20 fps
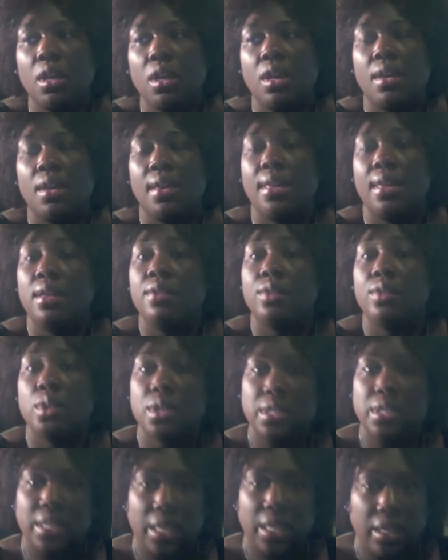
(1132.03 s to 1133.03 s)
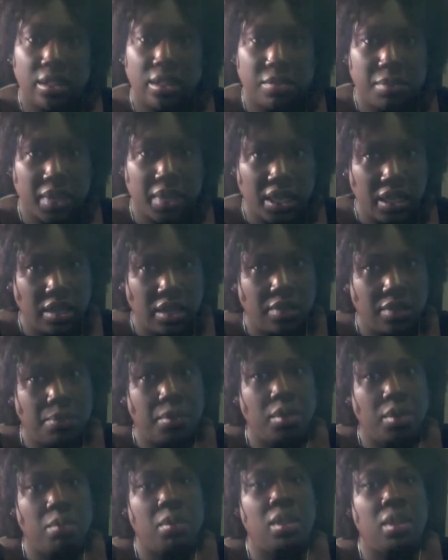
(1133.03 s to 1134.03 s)
And then, of course, again, the money
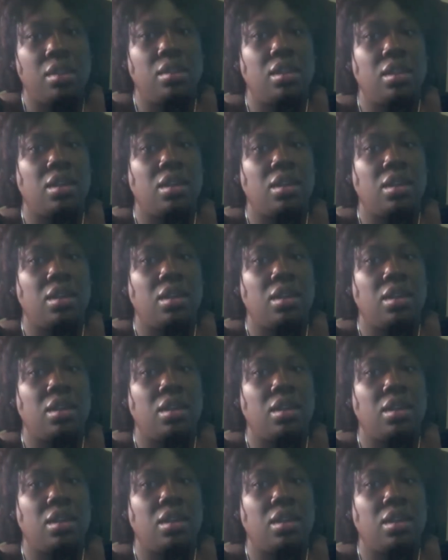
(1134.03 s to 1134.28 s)
commitment that